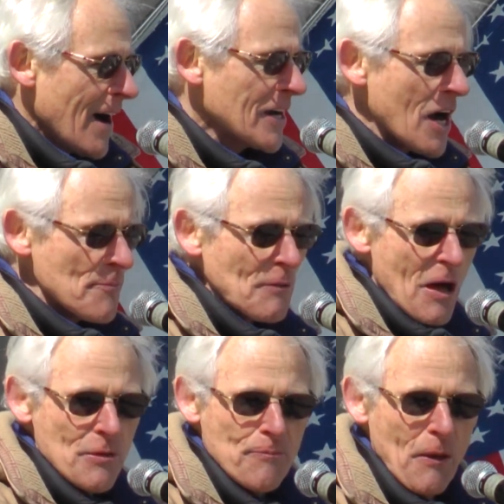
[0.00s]
A couple
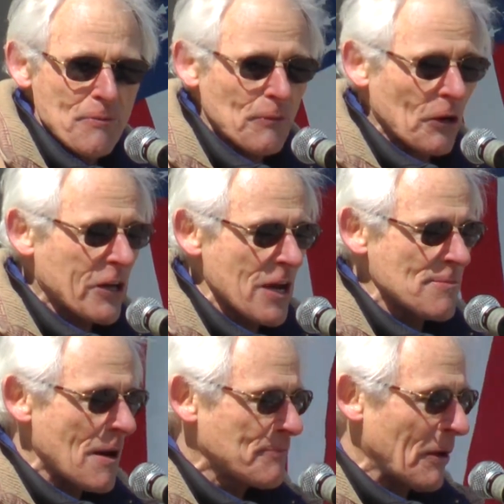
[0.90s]
other people that
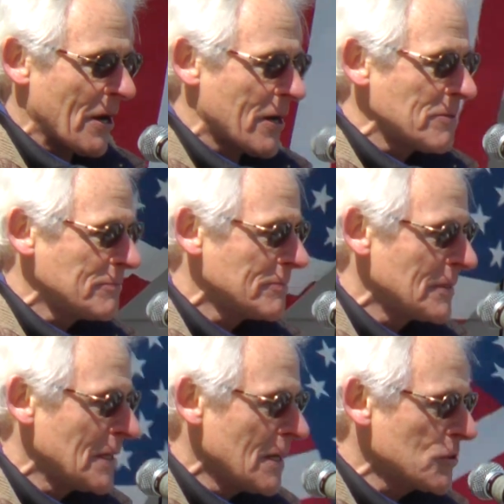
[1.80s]
came up here
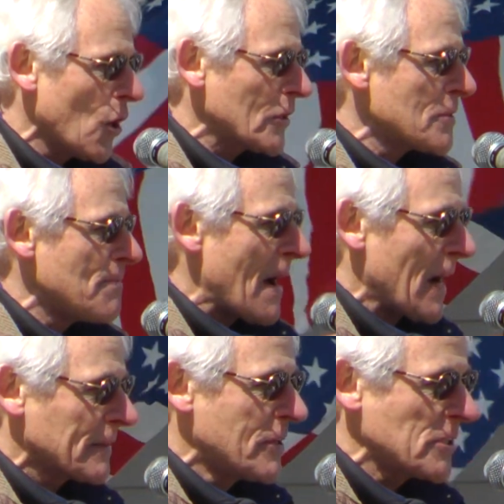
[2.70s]
talked
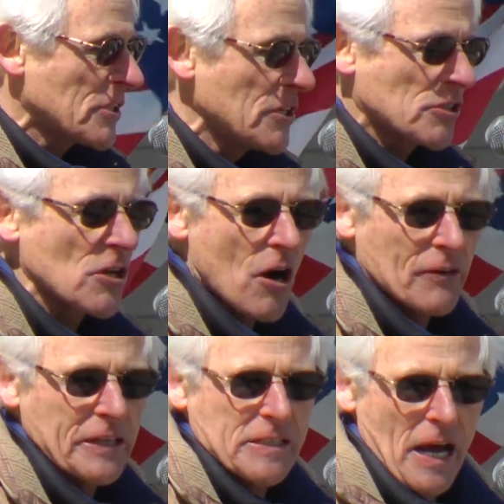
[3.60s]
about this
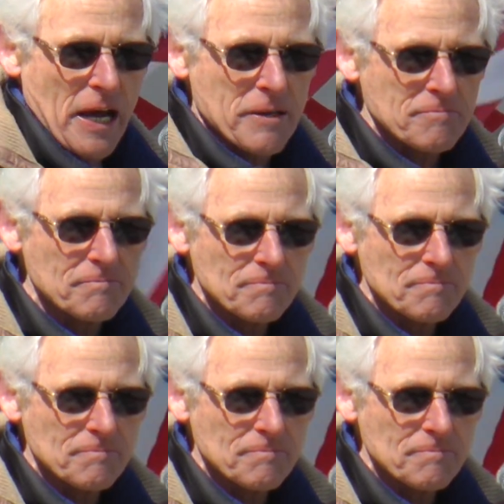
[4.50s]
historic day.